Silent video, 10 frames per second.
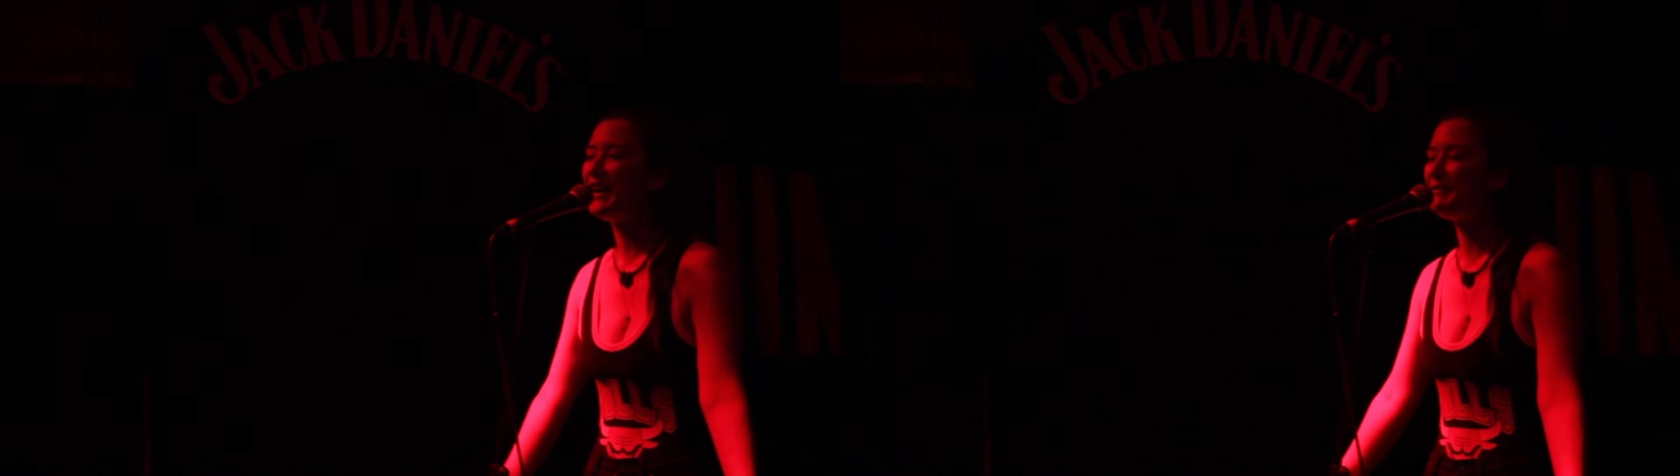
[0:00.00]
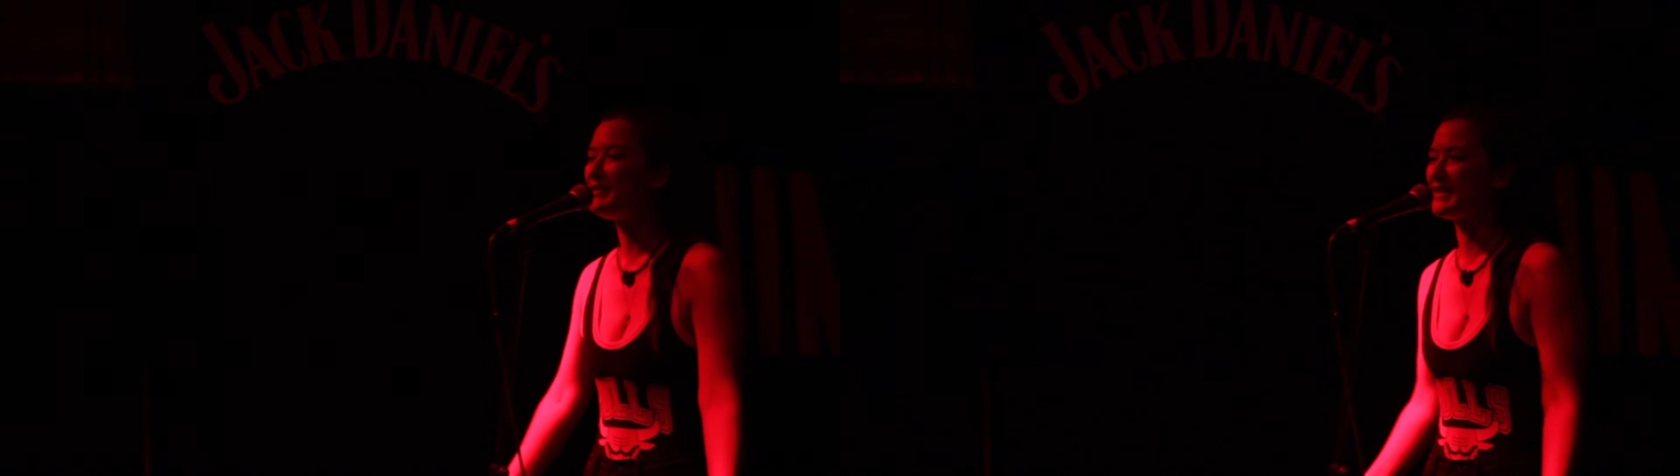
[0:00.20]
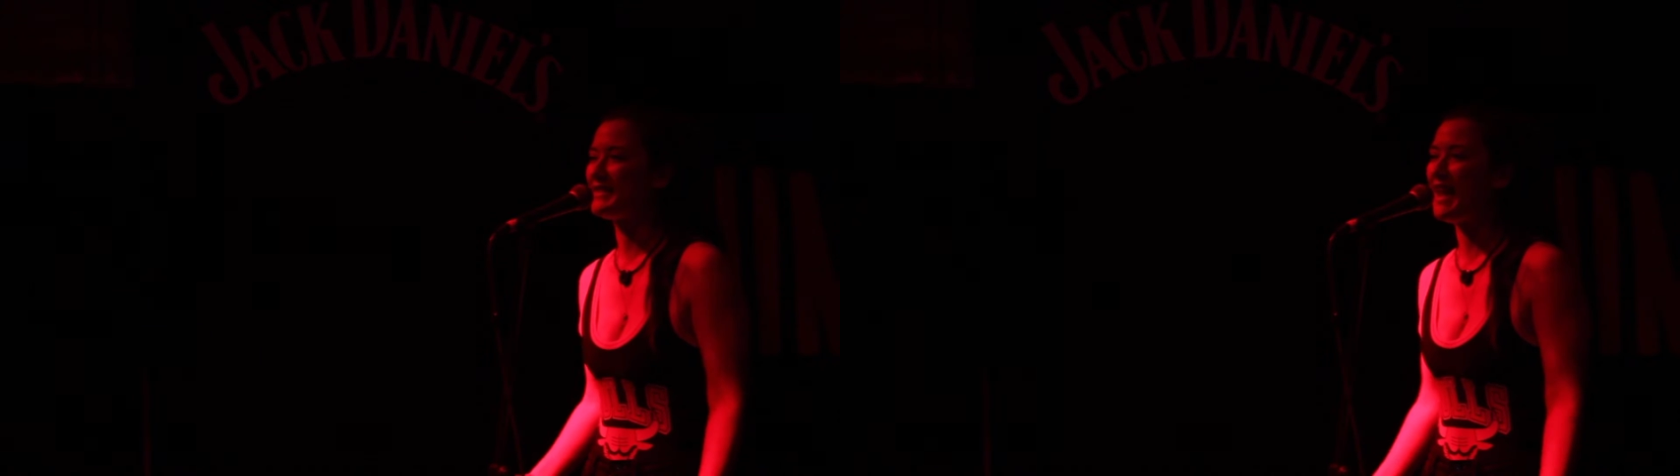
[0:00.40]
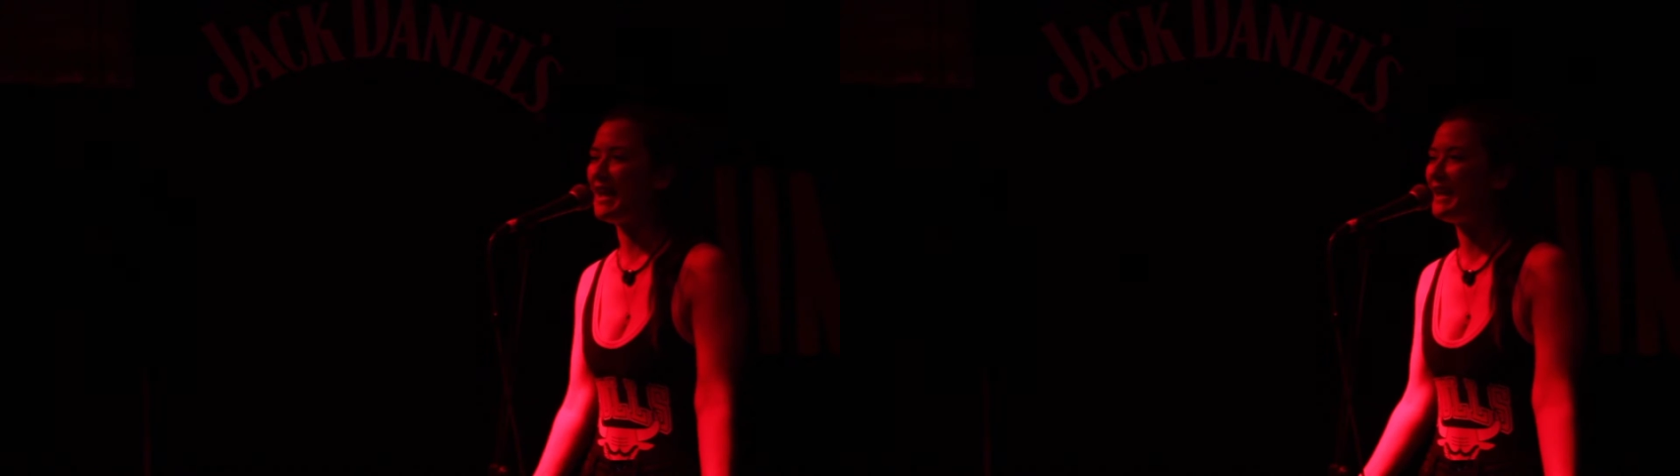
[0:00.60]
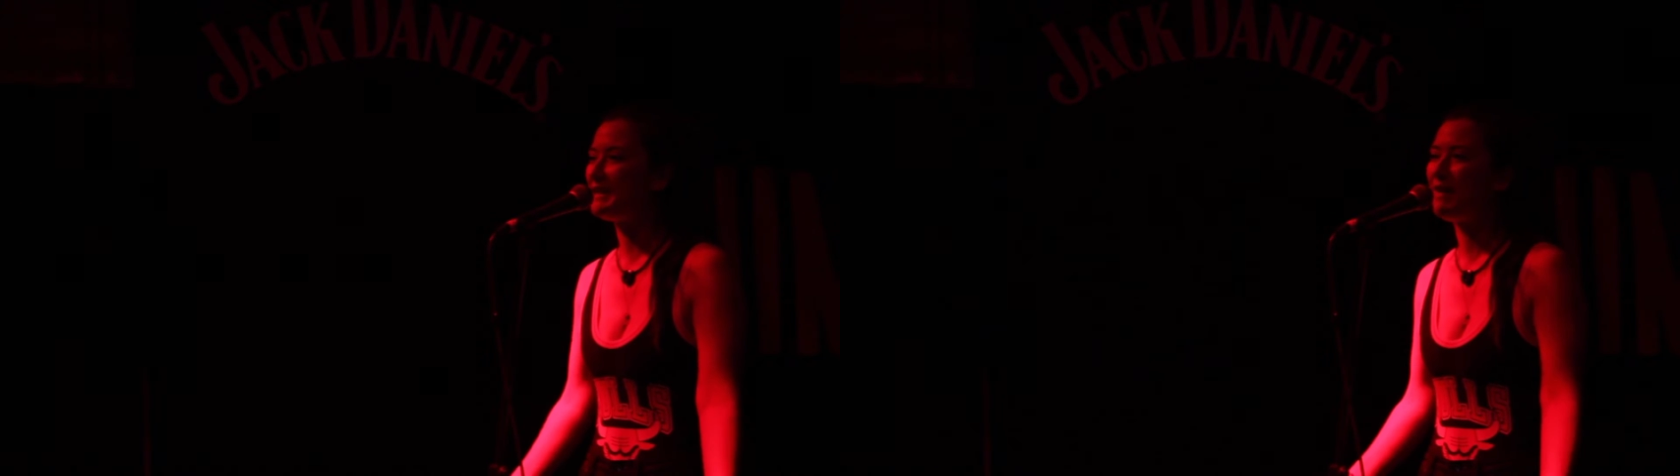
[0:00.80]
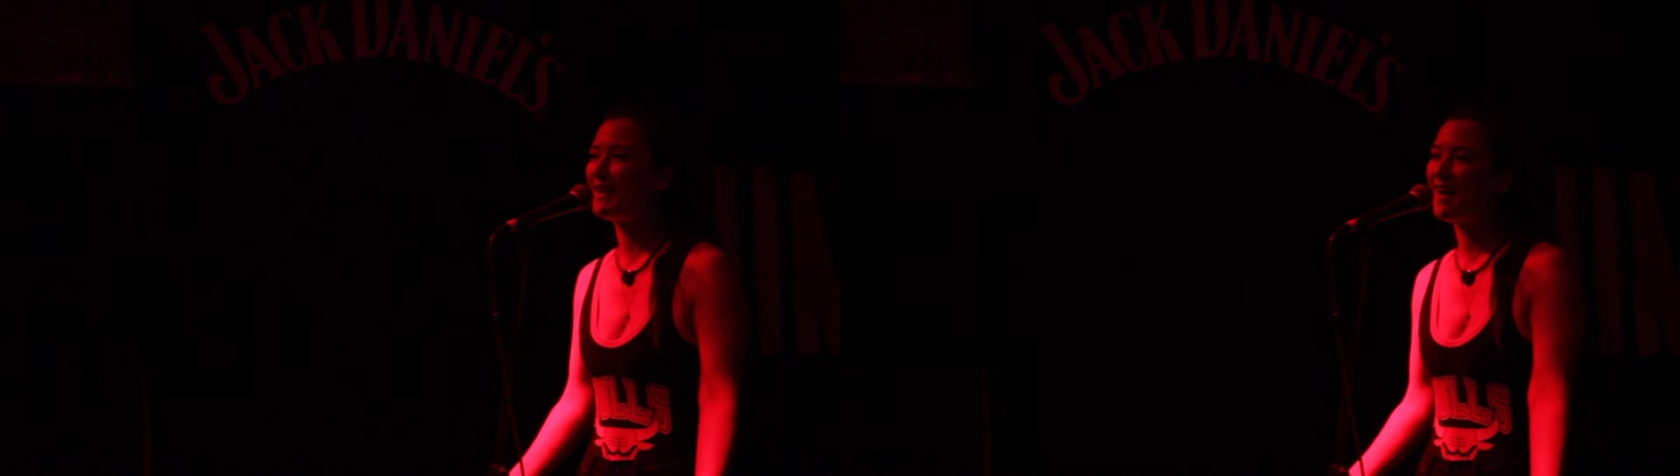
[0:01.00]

I'm just laying my